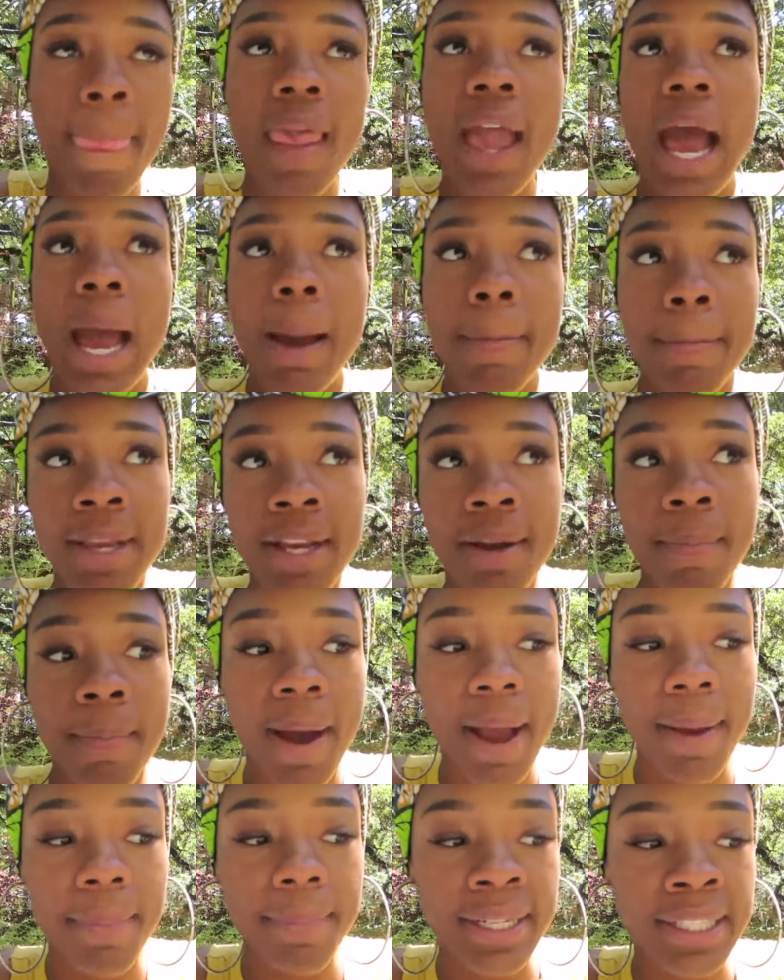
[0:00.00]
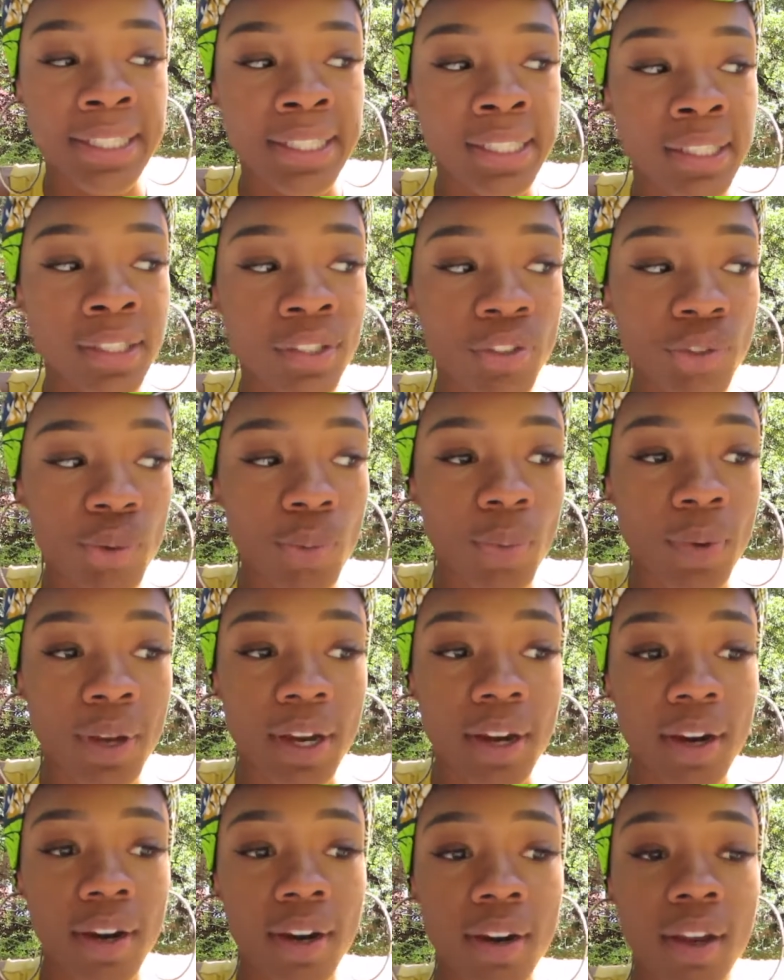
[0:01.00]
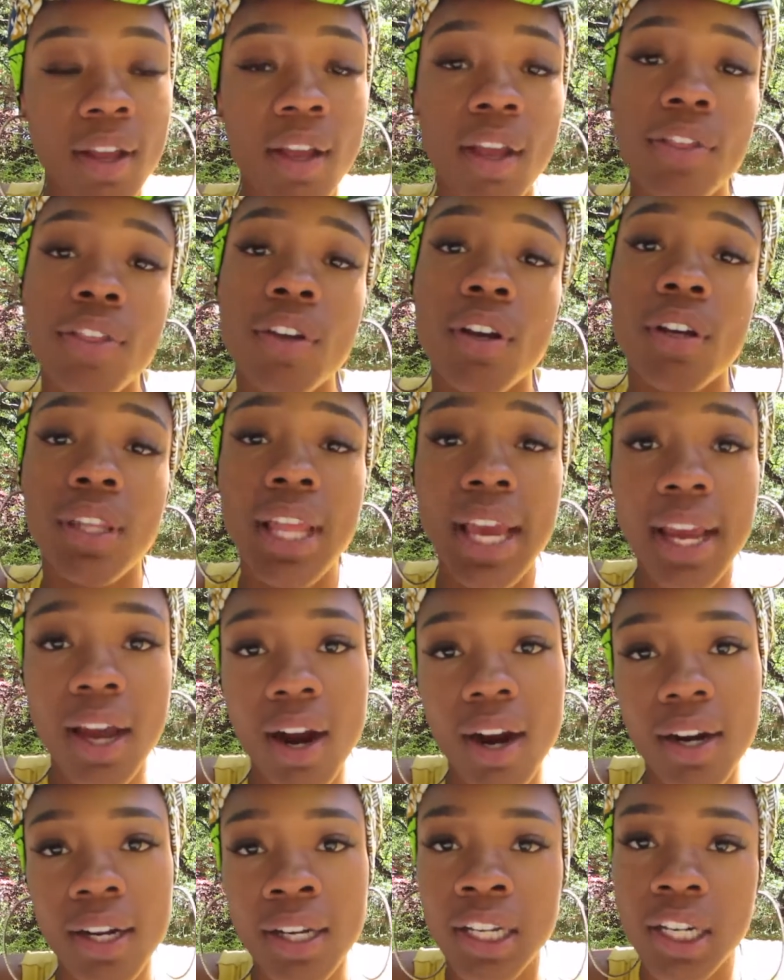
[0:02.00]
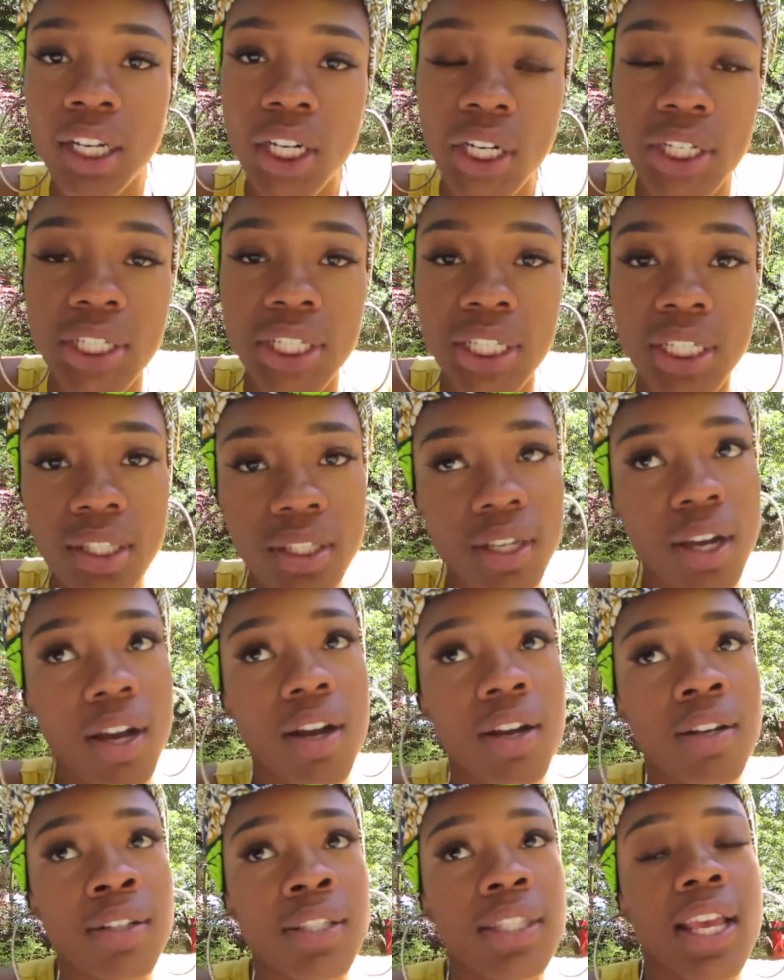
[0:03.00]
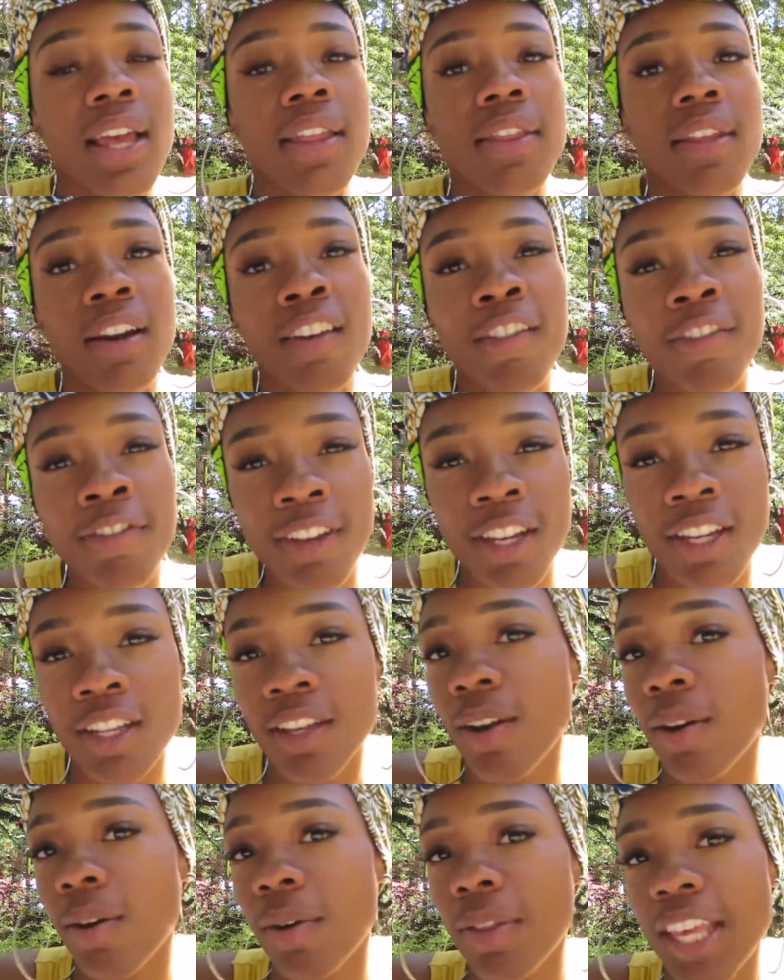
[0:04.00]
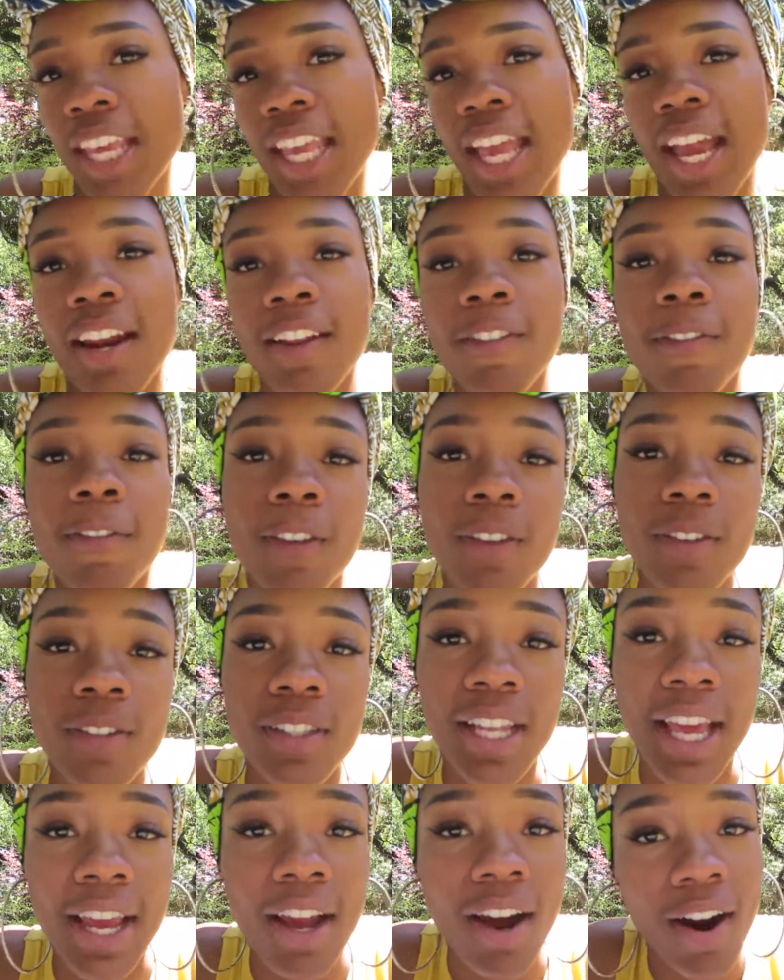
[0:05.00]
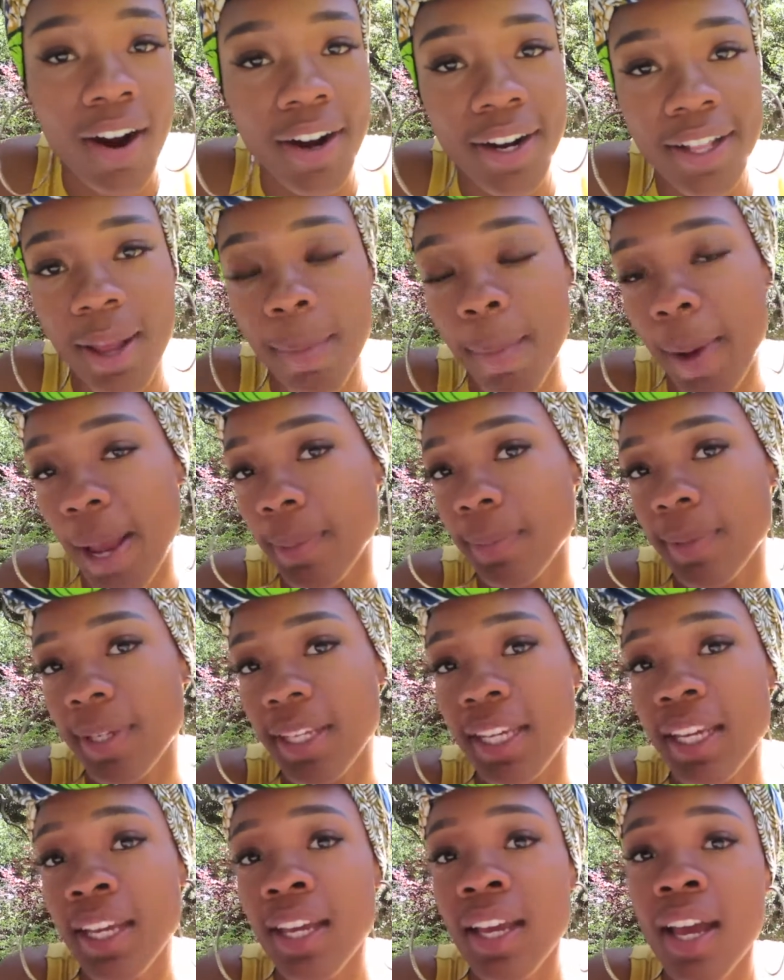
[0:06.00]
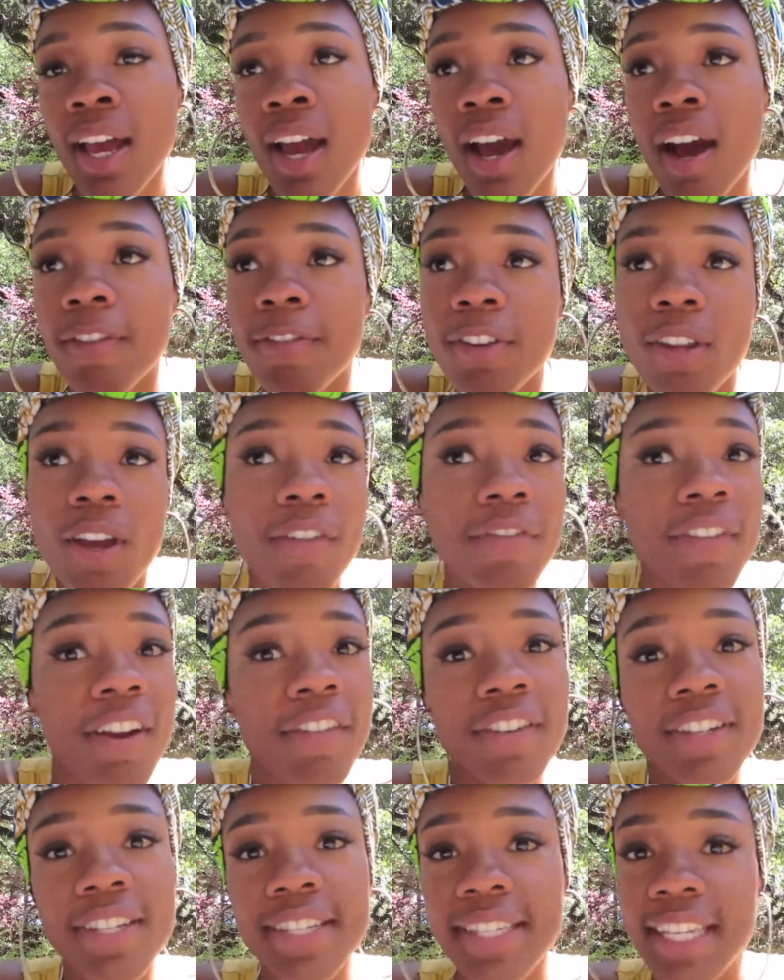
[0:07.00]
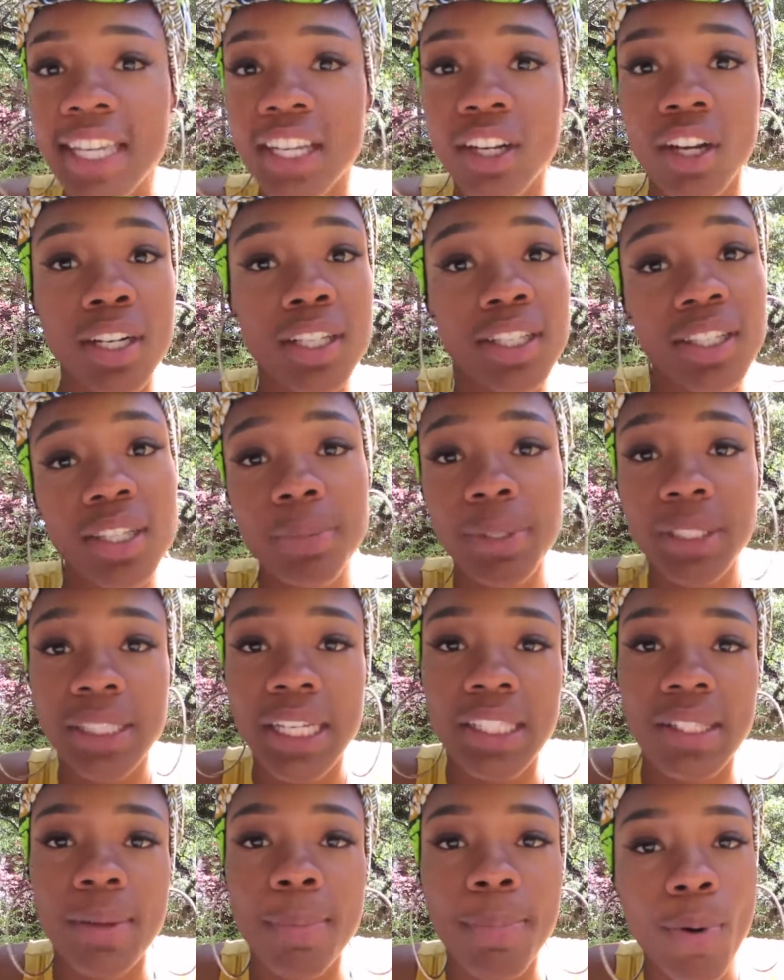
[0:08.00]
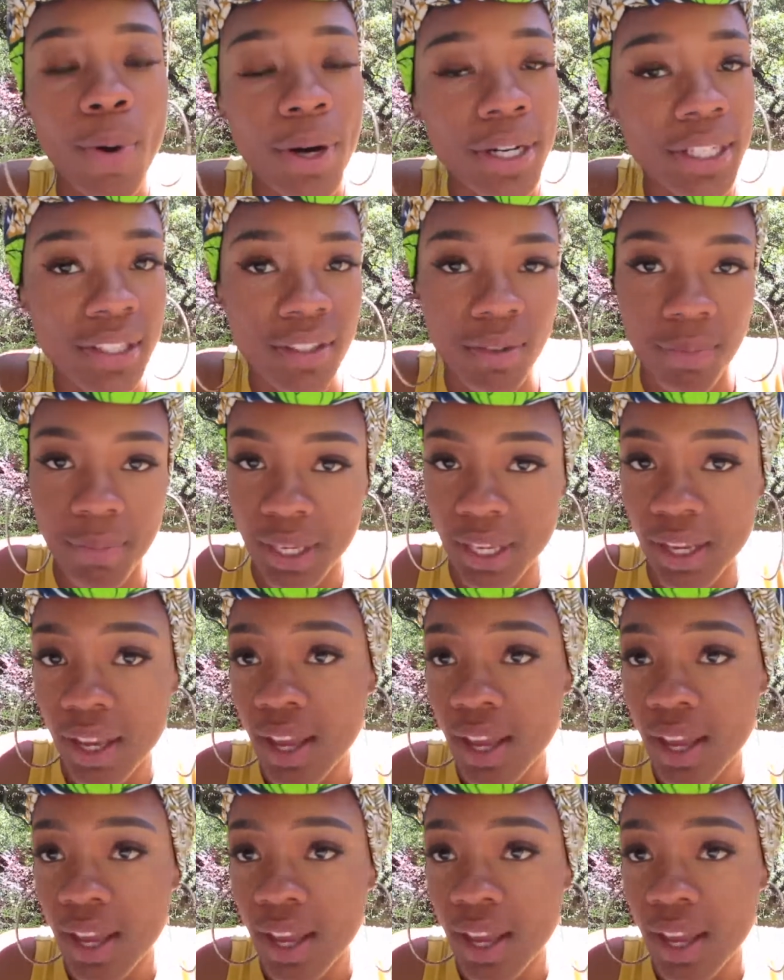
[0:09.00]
I make my mixes to where they're lighthearted, encouraging songs, and then a video that kind of feels lighthearted that might be a video I've never seen on a subject that's important to me,